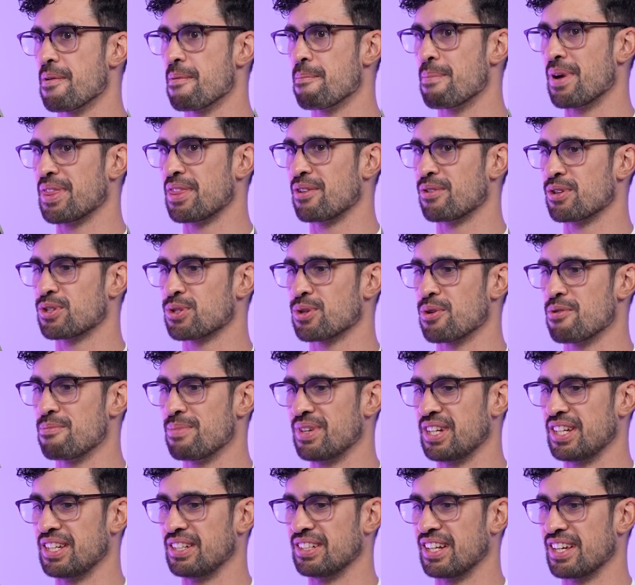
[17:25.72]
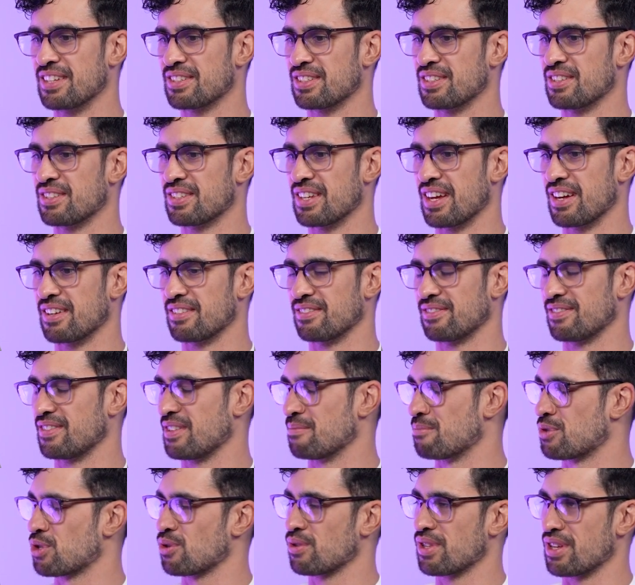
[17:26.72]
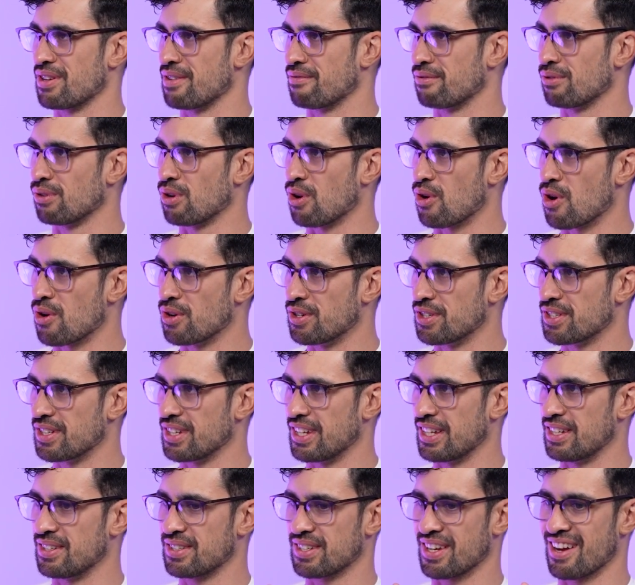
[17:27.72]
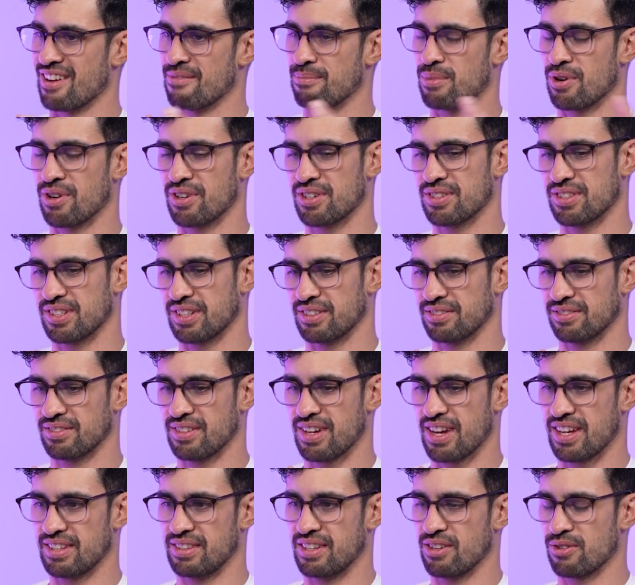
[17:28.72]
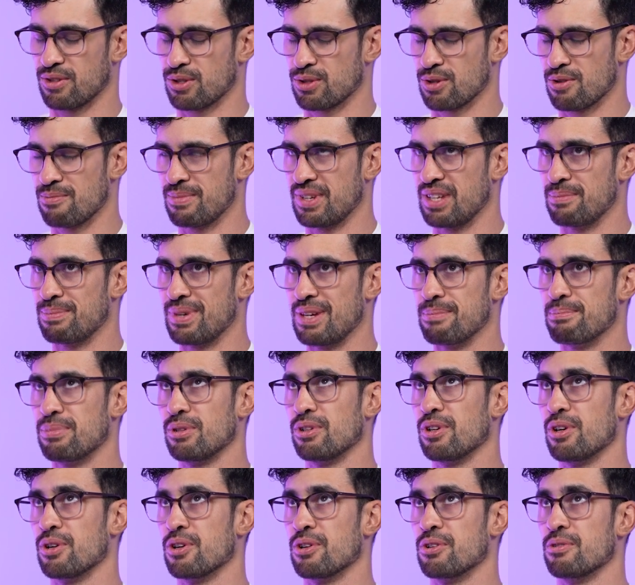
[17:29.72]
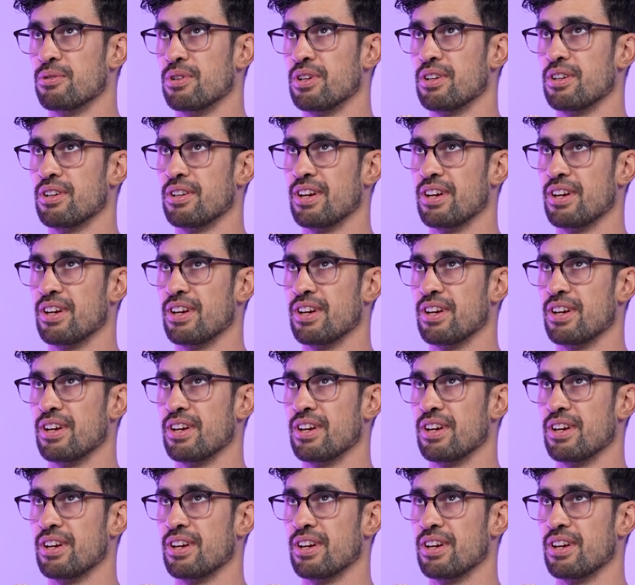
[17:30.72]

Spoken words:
But there are so many lessons that I'm sure that you've learned inside boxing, and there are so many people who,